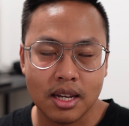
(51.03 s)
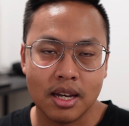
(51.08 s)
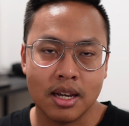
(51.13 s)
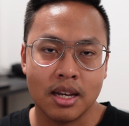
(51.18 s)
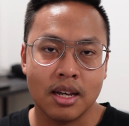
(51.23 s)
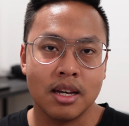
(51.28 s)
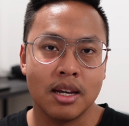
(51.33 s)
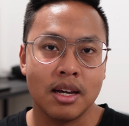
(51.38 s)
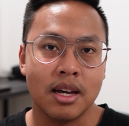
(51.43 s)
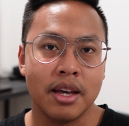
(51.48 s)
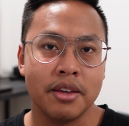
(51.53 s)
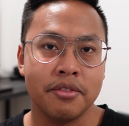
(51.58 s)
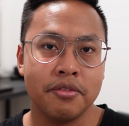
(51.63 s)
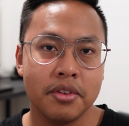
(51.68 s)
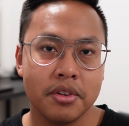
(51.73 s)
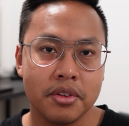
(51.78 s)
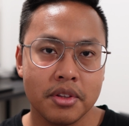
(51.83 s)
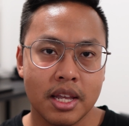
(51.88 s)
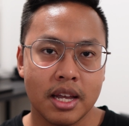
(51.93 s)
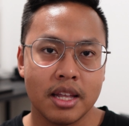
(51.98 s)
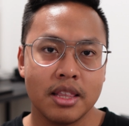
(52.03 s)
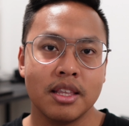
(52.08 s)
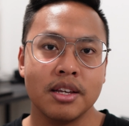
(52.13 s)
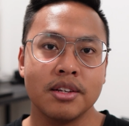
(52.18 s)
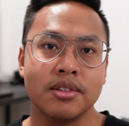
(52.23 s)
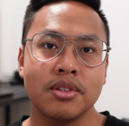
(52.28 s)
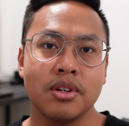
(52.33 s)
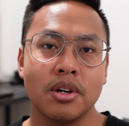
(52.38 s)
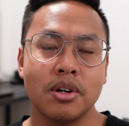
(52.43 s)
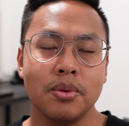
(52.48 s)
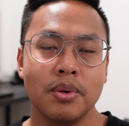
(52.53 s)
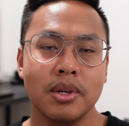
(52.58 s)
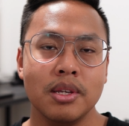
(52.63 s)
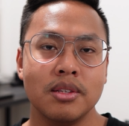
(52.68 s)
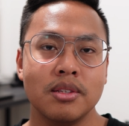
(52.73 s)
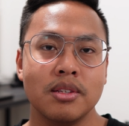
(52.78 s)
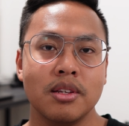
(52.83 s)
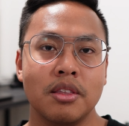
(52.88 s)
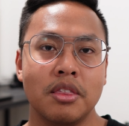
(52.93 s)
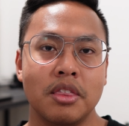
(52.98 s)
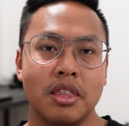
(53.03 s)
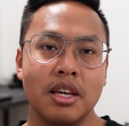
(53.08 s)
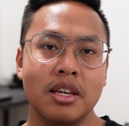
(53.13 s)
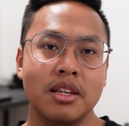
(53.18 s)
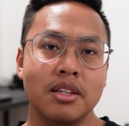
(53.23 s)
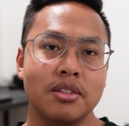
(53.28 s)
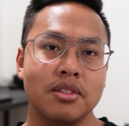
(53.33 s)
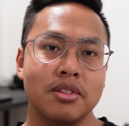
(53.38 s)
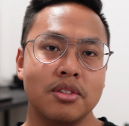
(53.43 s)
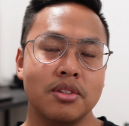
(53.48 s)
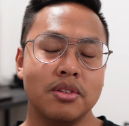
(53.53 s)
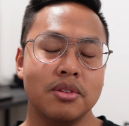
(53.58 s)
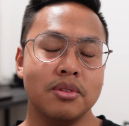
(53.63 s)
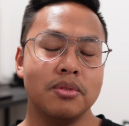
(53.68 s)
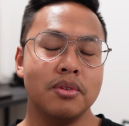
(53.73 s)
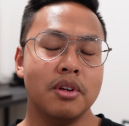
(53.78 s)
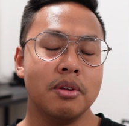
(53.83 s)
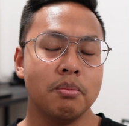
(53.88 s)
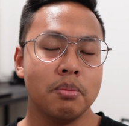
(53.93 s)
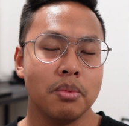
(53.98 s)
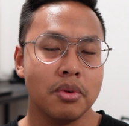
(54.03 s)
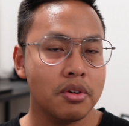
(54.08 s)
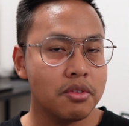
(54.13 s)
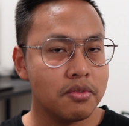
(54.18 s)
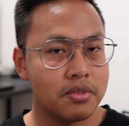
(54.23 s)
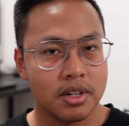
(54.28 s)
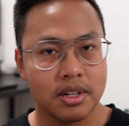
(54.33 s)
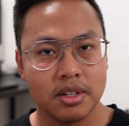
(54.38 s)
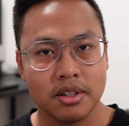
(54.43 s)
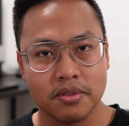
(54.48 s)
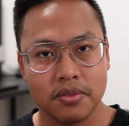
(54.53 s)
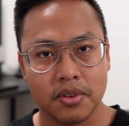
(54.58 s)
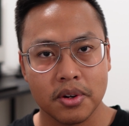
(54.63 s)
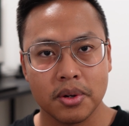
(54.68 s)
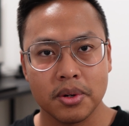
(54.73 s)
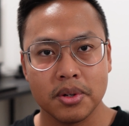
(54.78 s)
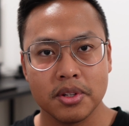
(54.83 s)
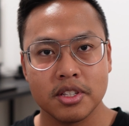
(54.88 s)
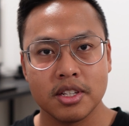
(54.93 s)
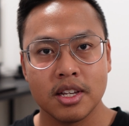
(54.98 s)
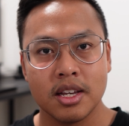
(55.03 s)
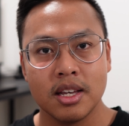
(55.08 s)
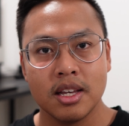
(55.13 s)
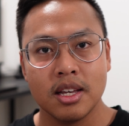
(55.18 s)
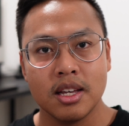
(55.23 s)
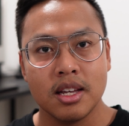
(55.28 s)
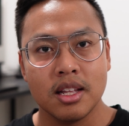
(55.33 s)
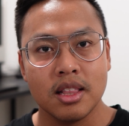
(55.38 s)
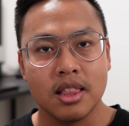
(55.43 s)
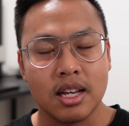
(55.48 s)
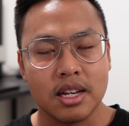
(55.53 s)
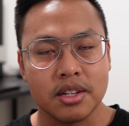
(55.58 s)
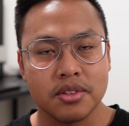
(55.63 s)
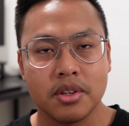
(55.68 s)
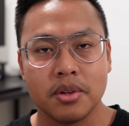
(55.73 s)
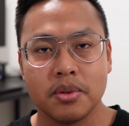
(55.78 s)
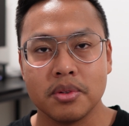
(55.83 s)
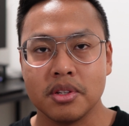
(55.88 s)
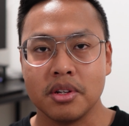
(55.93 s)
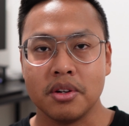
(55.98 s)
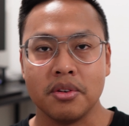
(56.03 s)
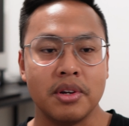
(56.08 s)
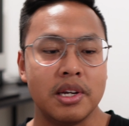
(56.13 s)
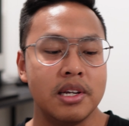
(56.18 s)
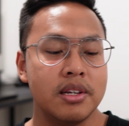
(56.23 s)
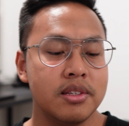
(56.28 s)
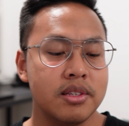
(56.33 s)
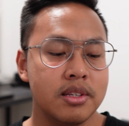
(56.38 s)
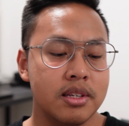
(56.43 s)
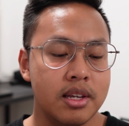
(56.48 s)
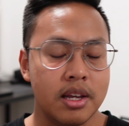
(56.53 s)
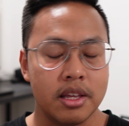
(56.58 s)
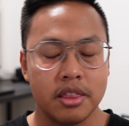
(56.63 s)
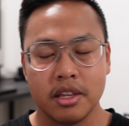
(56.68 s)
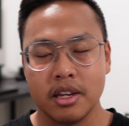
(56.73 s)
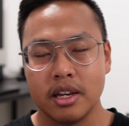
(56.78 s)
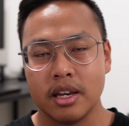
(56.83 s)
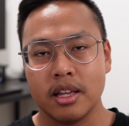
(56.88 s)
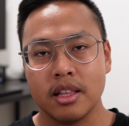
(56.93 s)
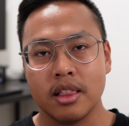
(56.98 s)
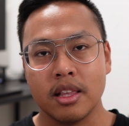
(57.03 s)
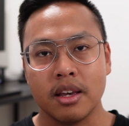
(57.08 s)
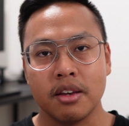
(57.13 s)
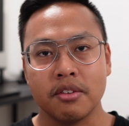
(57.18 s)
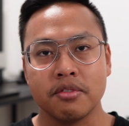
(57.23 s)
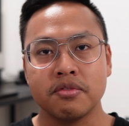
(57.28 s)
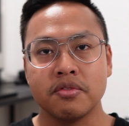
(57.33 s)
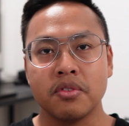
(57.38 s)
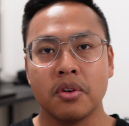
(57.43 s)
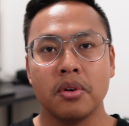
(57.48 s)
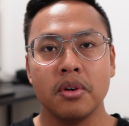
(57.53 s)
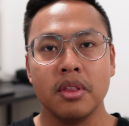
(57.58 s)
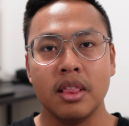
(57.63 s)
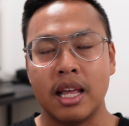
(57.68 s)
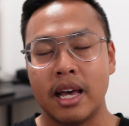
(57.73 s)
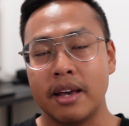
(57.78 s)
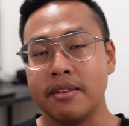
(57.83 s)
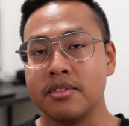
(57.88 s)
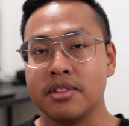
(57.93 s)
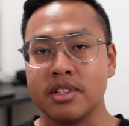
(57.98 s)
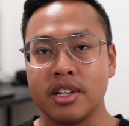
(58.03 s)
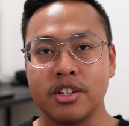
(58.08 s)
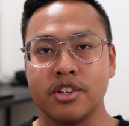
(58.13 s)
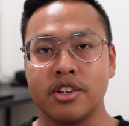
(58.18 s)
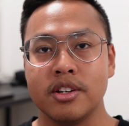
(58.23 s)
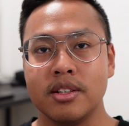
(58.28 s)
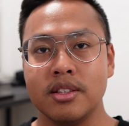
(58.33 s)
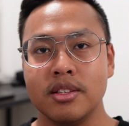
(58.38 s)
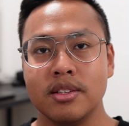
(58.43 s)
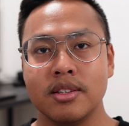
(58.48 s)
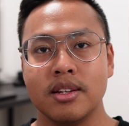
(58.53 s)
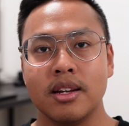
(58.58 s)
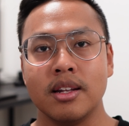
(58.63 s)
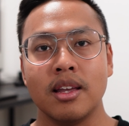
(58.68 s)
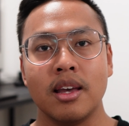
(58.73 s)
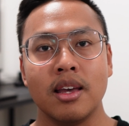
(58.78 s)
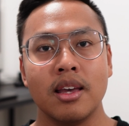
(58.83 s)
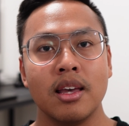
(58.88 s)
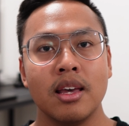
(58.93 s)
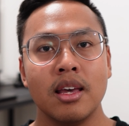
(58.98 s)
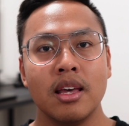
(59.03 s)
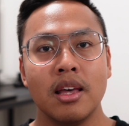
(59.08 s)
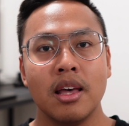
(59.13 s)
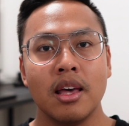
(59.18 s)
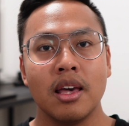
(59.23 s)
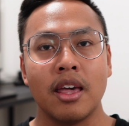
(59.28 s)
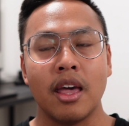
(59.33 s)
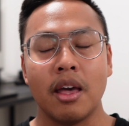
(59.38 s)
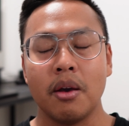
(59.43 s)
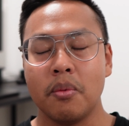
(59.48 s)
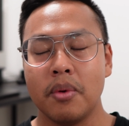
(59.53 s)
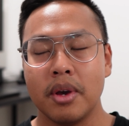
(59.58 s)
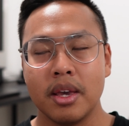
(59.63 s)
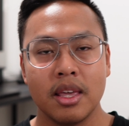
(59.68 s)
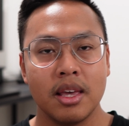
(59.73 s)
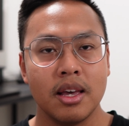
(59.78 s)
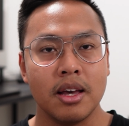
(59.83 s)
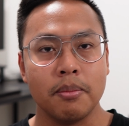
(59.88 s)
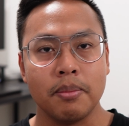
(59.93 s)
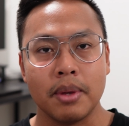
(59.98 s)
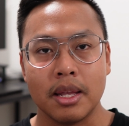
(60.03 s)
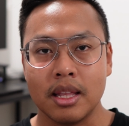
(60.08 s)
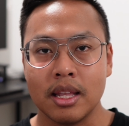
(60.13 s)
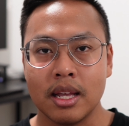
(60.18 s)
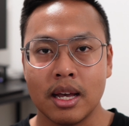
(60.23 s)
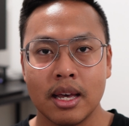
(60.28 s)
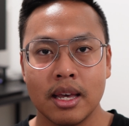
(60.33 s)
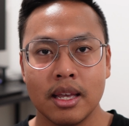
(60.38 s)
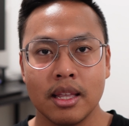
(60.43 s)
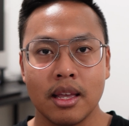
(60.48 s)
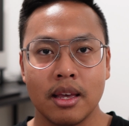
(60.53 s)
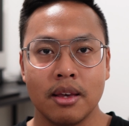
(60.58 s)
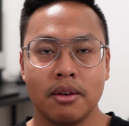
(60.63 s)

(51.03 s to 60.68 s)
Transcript: I feel that there's always things to improve on, of course. Last week was crazy. I think I had like 4 live sessions and I kept waking up at night.